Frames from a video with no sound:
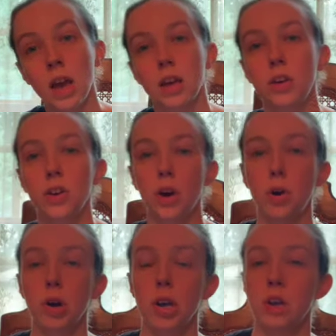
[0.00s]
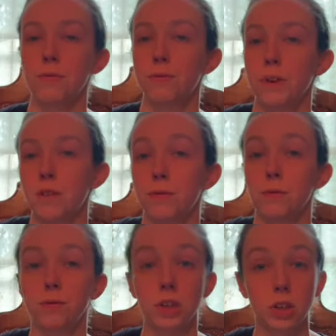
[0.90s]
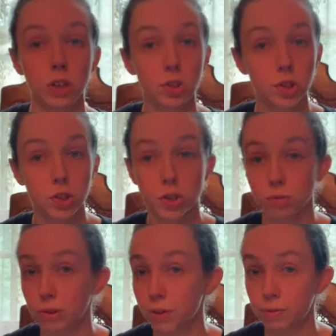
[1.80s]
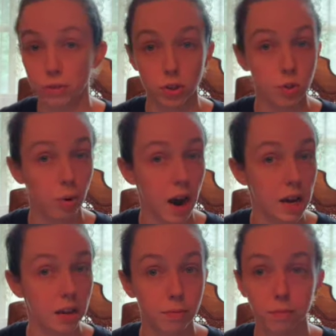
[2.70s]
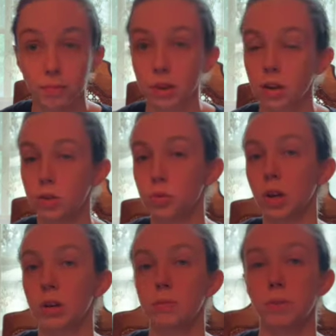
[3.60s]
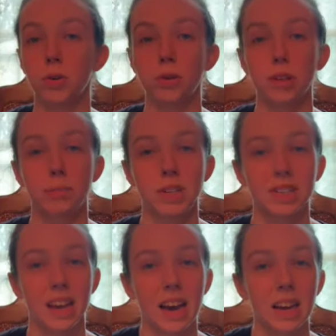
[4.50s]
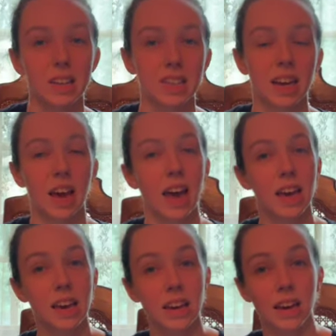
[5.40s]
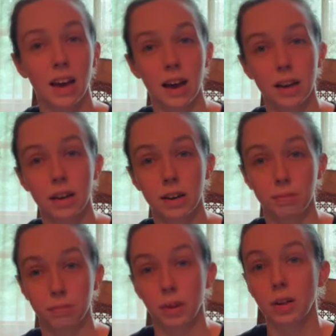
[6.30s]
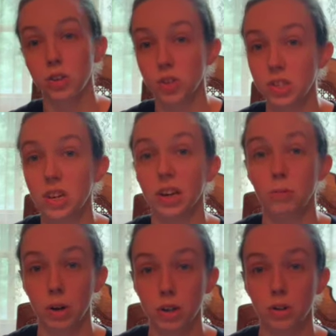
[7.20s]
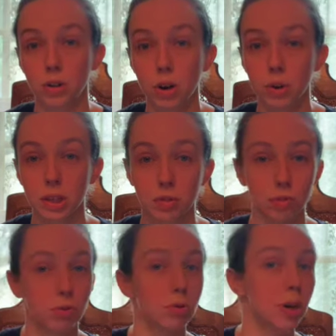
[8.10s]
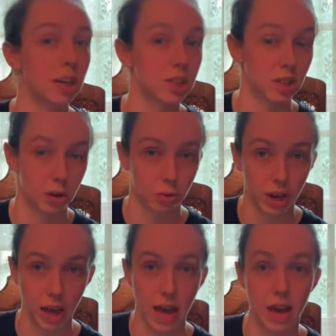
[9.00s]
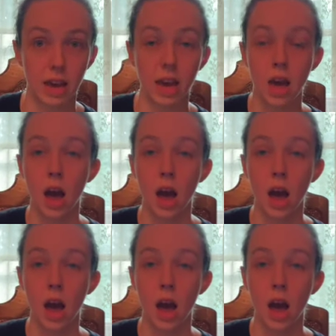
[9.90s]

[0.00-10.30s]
You know, if it feels, if it feels right, you can pull them aside and say, hey, I understand what you're going through. It's okay.